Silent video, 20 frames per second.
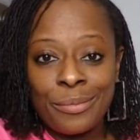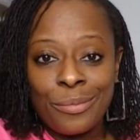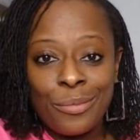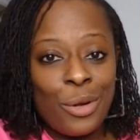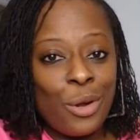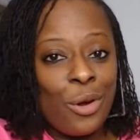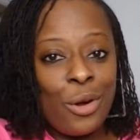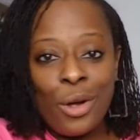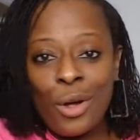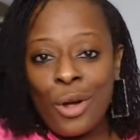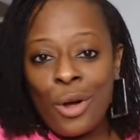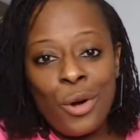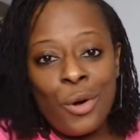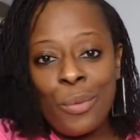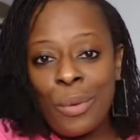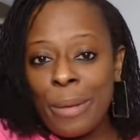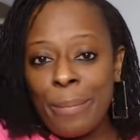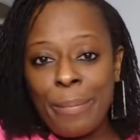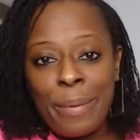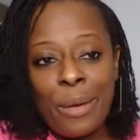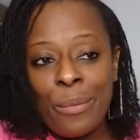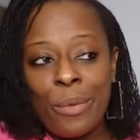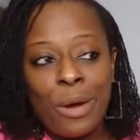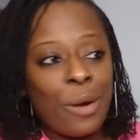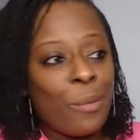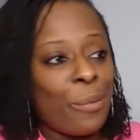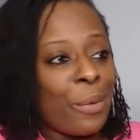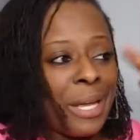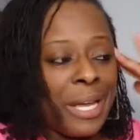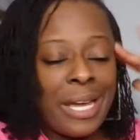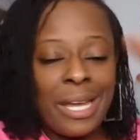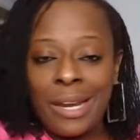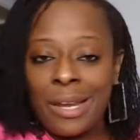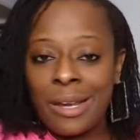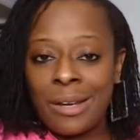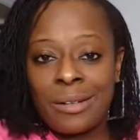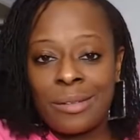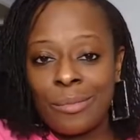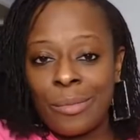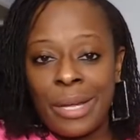We on code. We B1, we get
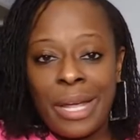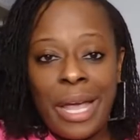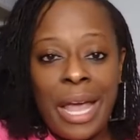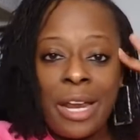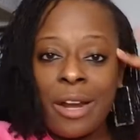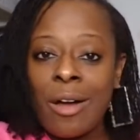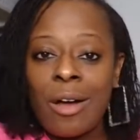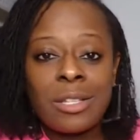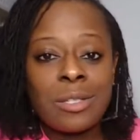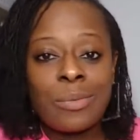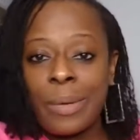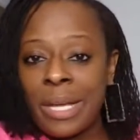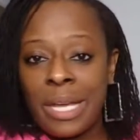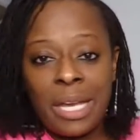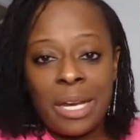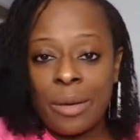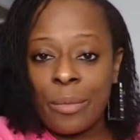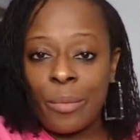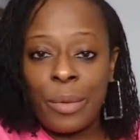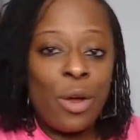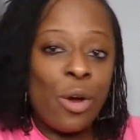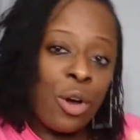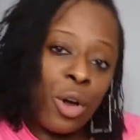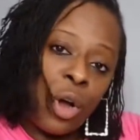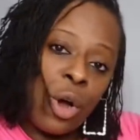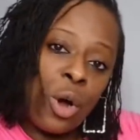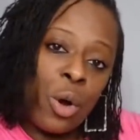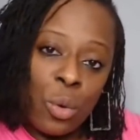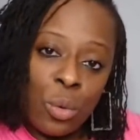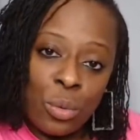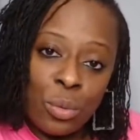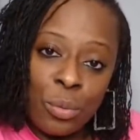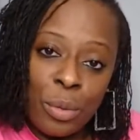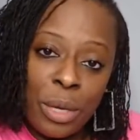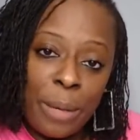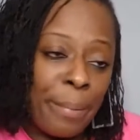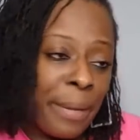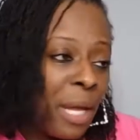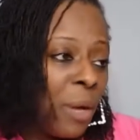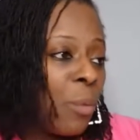it. We ADOS, we get it. We on code.
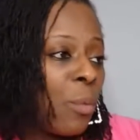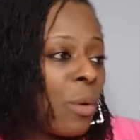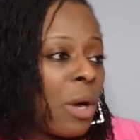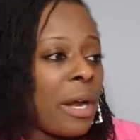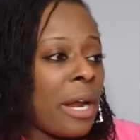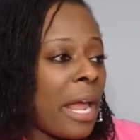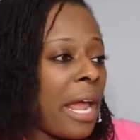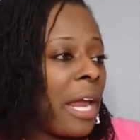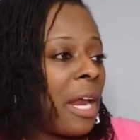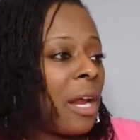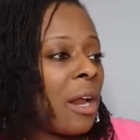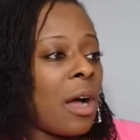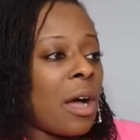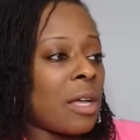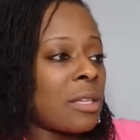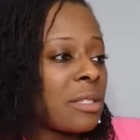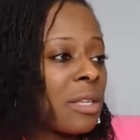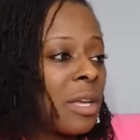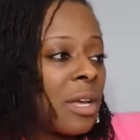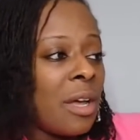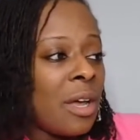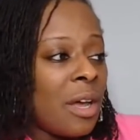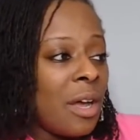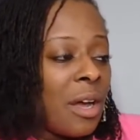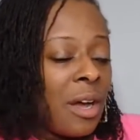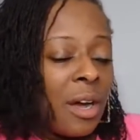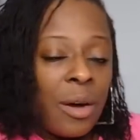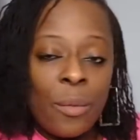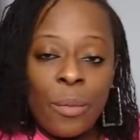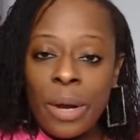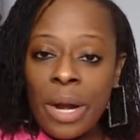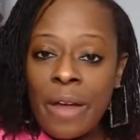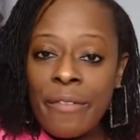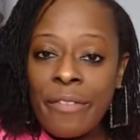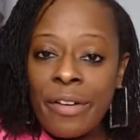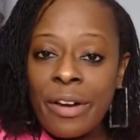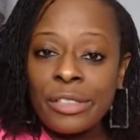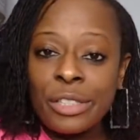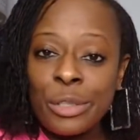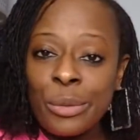We B1, ADOS,
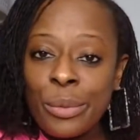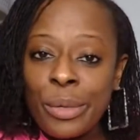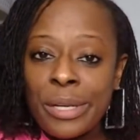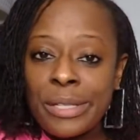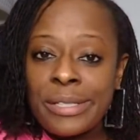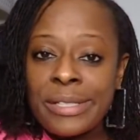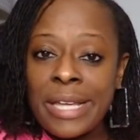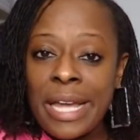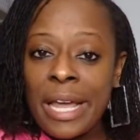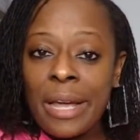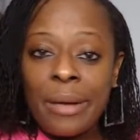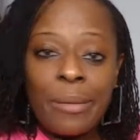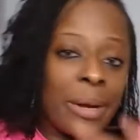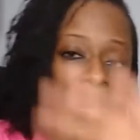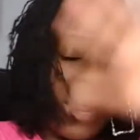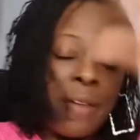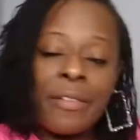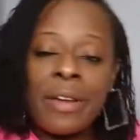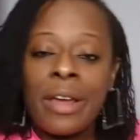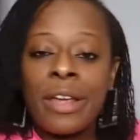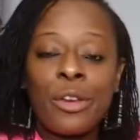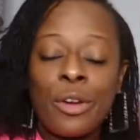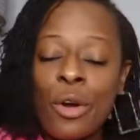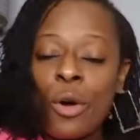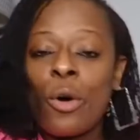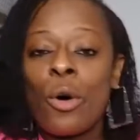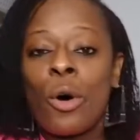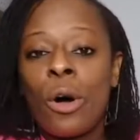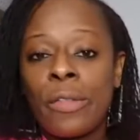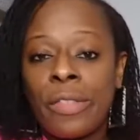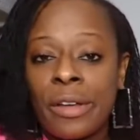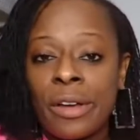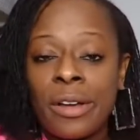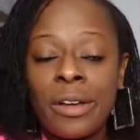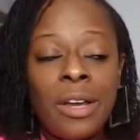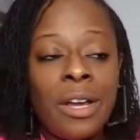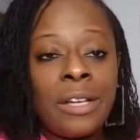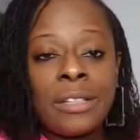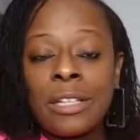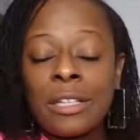whatever else you want to say, whatever. All
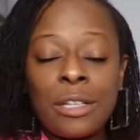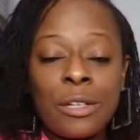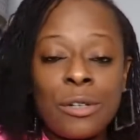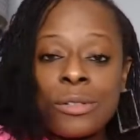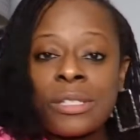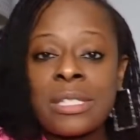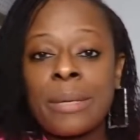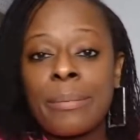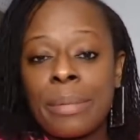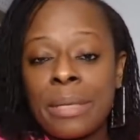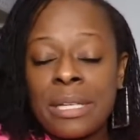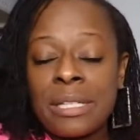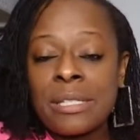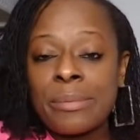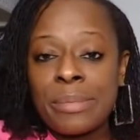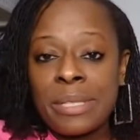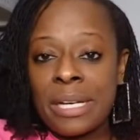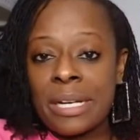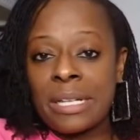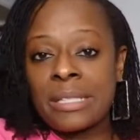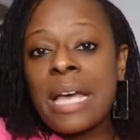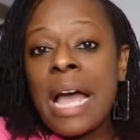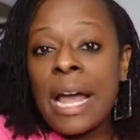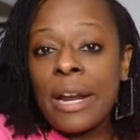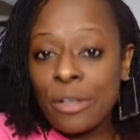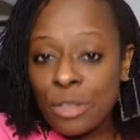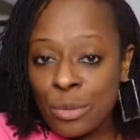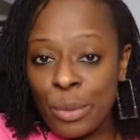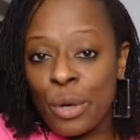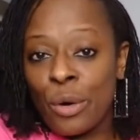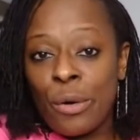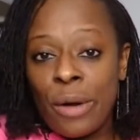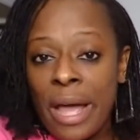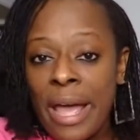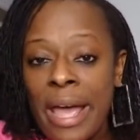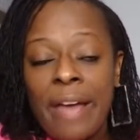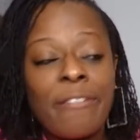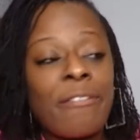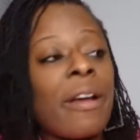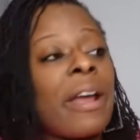the little symbolisms and the titles we all
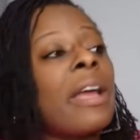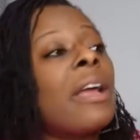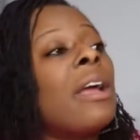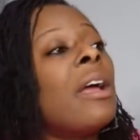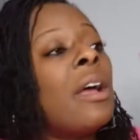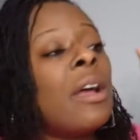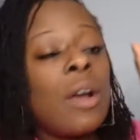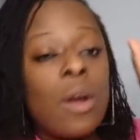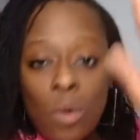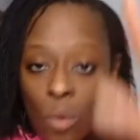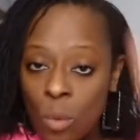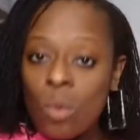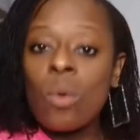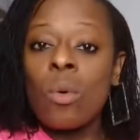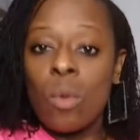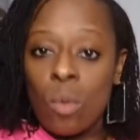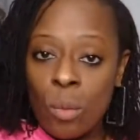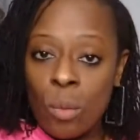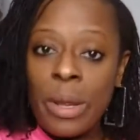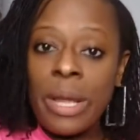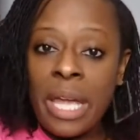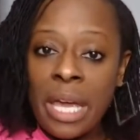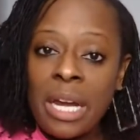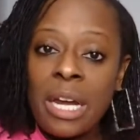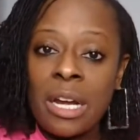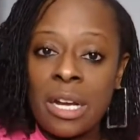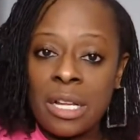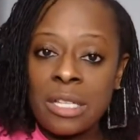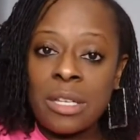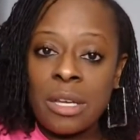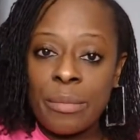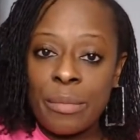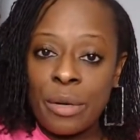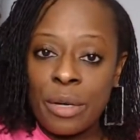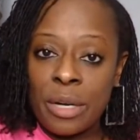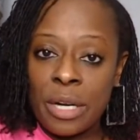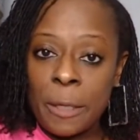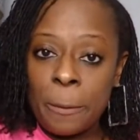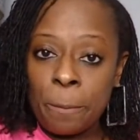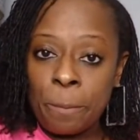have, right? We get in this
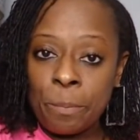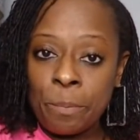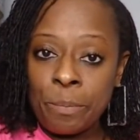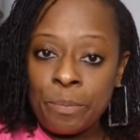community.